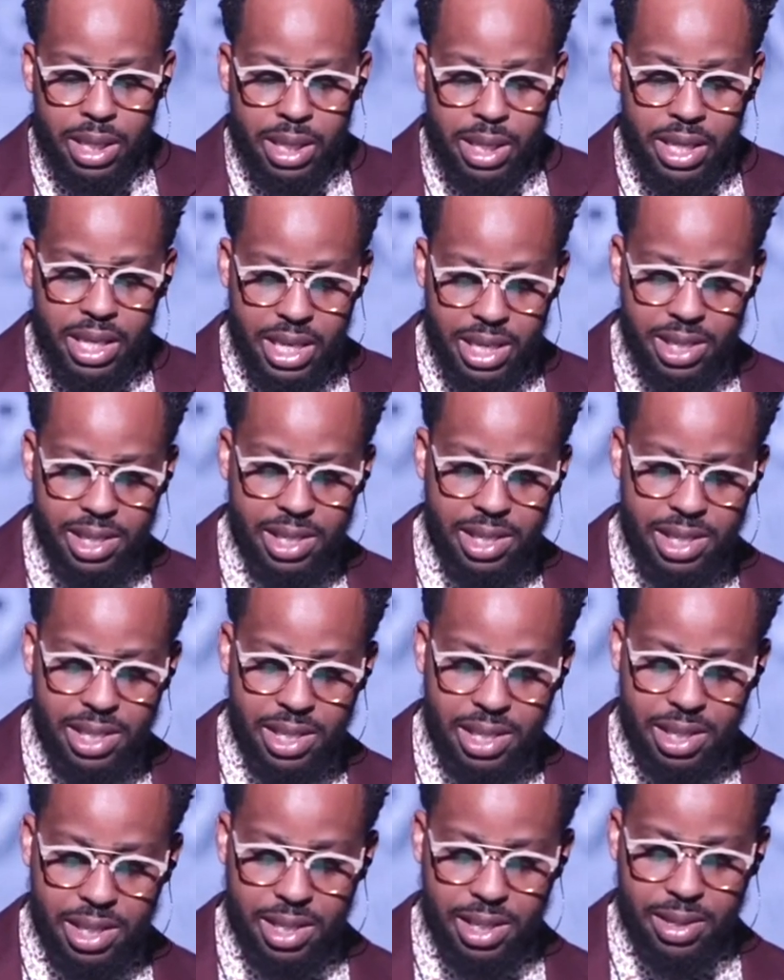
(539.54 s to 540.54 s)

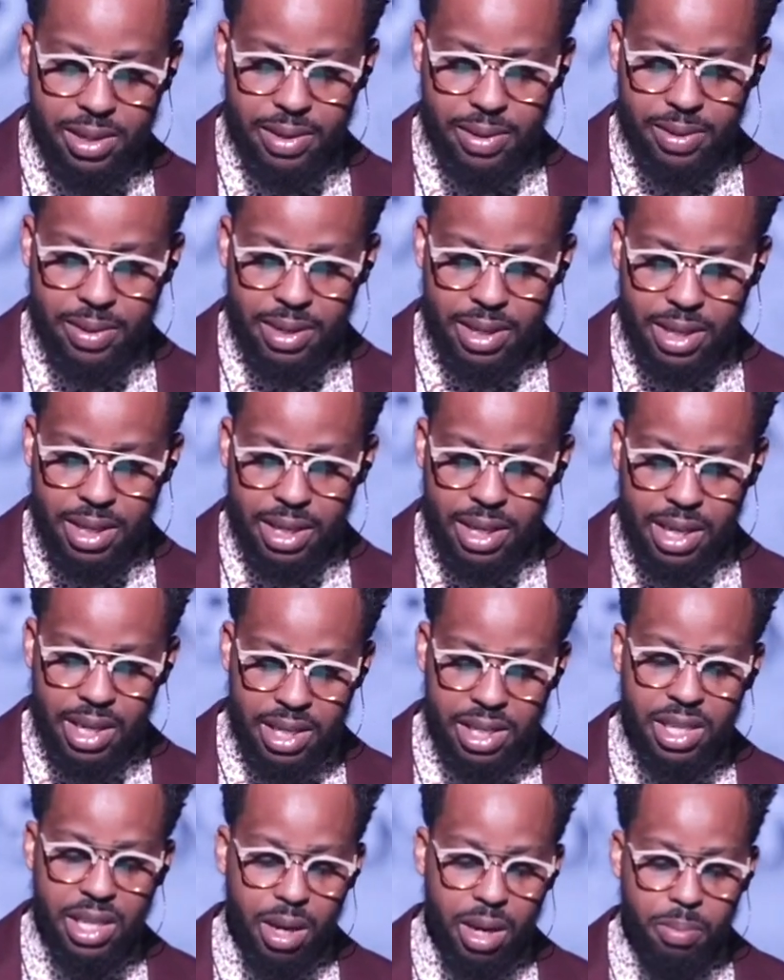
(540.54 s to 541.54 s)
This
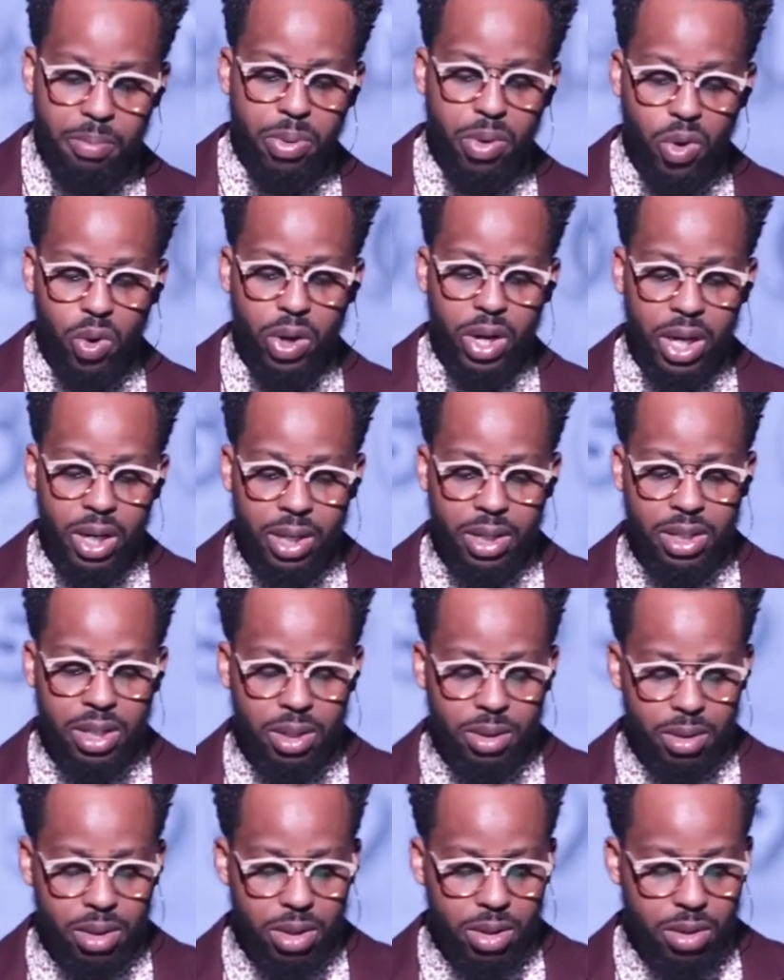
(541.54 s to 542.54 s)
is an
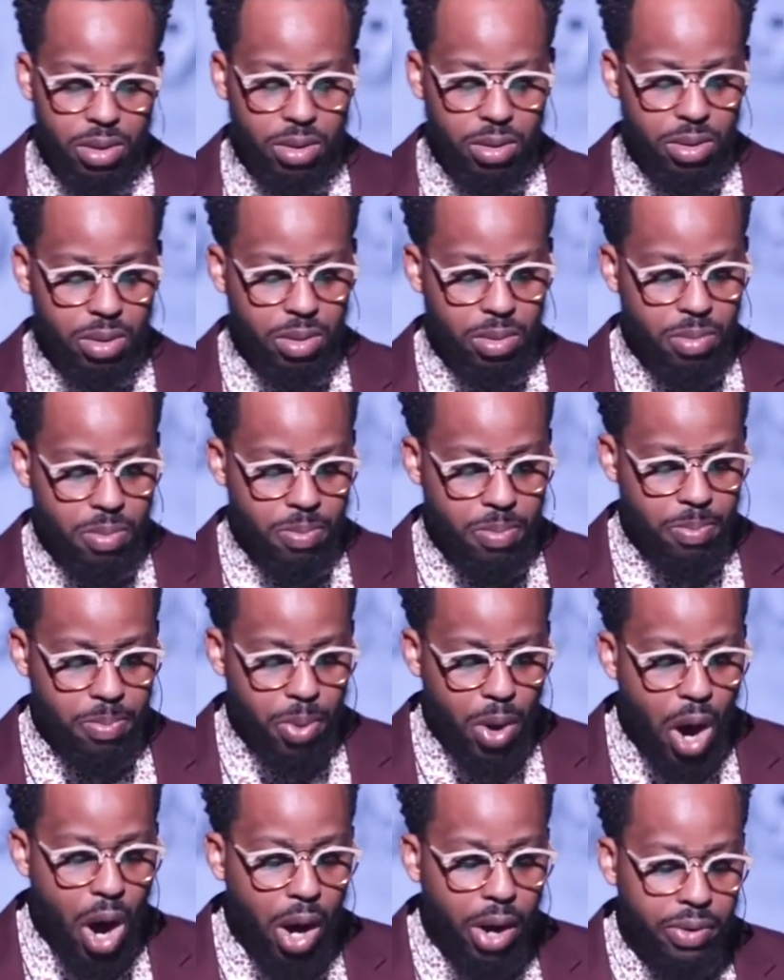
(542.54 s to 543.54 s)
important
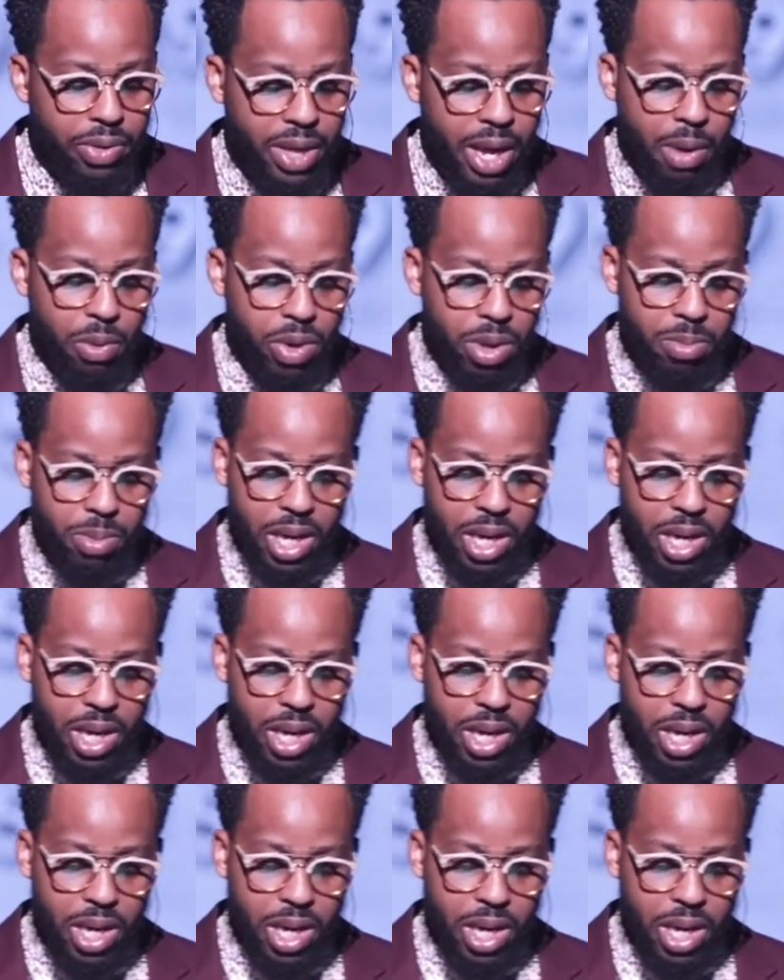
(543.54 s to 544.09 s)
part that we